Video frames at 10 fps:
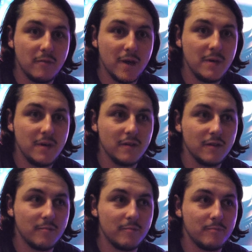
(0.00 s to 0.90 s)
maybe
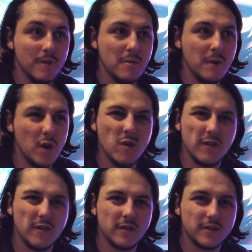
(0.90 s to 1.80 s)
a bit
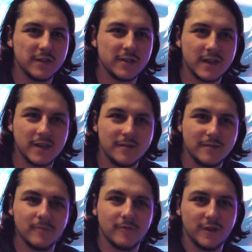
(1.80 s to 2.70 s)
over since I
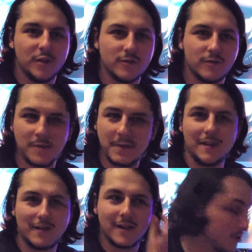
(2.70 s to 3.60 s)
finished
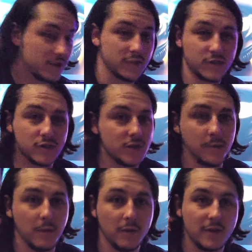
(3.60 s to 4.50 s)
filming. Mostly because I just
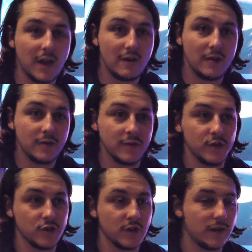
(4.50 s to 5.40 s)
couldn't be bothered to get around to
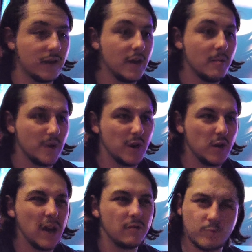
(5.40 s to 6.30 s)
finishing it. But
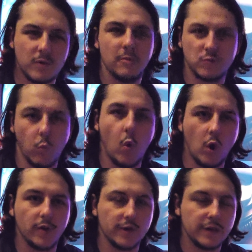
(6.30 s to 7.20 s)
I had pretty much
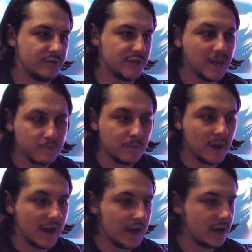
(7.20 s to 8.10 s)
one
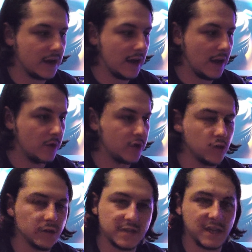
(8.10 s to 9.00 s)
setback, which
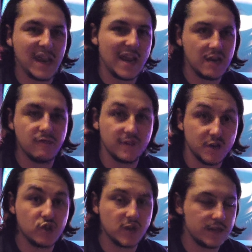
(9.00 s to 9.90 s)
sort of delayed
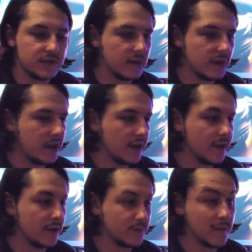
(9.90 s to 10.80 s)
finishing it, and
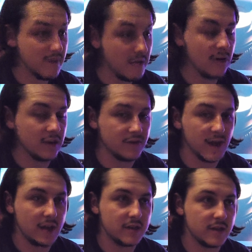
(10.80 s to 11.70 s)
that was primarily the
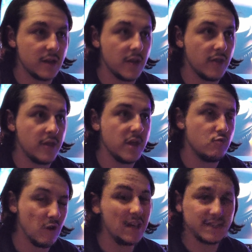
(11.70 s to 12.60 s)
fact that the
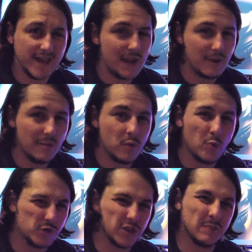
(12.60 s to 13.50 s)
riser cable I bought
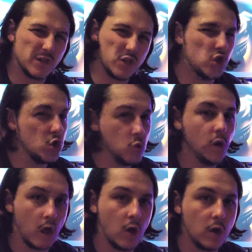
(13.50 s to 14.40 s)
was just a bit too
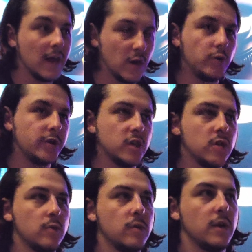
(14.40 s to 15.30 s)
long, and
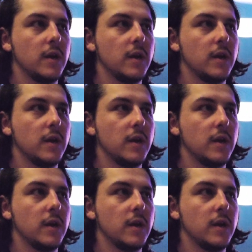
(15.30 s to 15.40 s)
also